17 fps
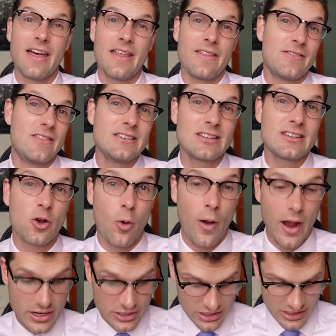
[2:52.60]
This
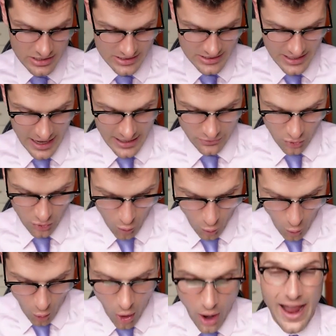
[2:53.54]
equation is saying that
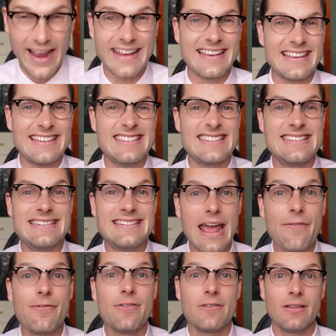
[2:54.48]
y is
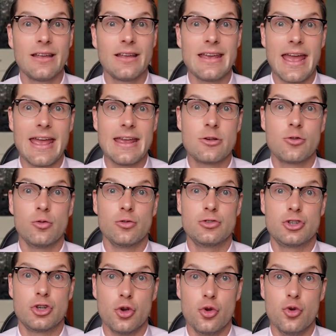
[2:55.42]
definitely equal
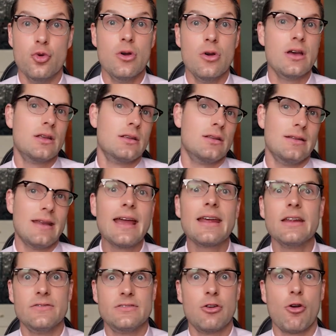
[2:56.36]
to
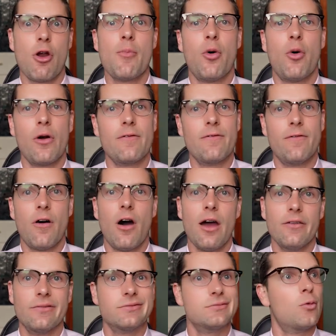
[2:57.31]
negative
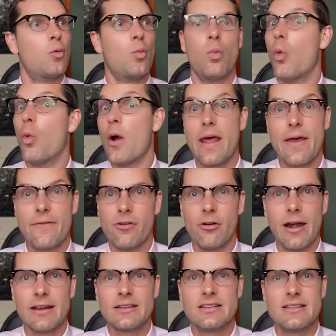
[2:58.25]
0.5
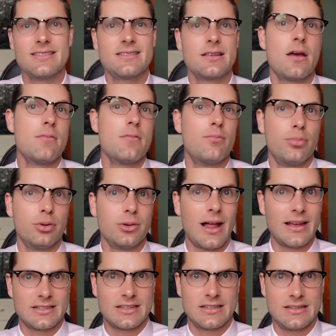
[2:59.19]
whatever x is
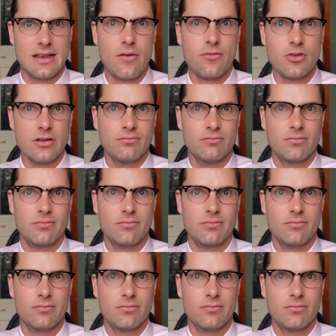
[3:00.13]
plus 7.